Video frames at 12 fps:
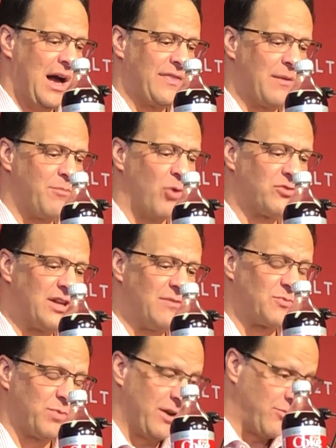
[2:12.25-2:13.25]
I think both
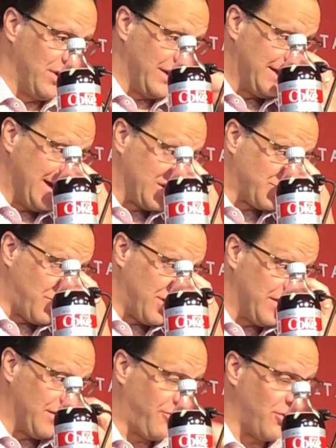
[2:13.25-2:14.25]
teams played really
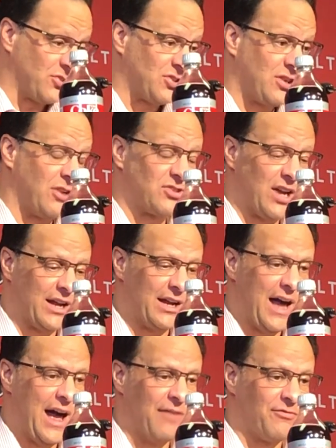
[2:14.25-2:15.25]
desperate in the first or
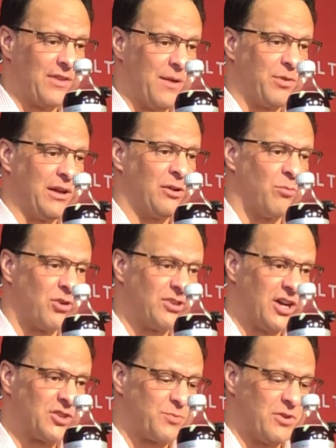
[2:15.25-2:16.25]
second half. They played a little more
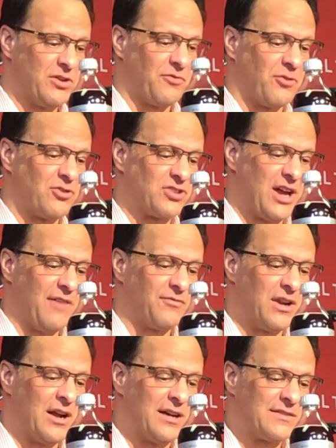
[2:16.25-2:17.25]
desperate in the first
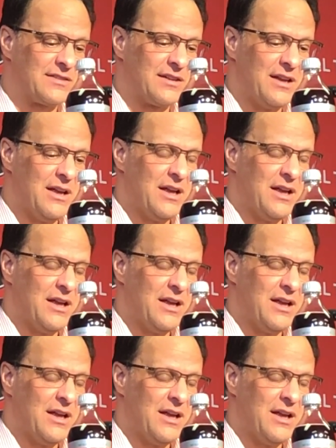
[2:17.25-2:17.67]
half than us.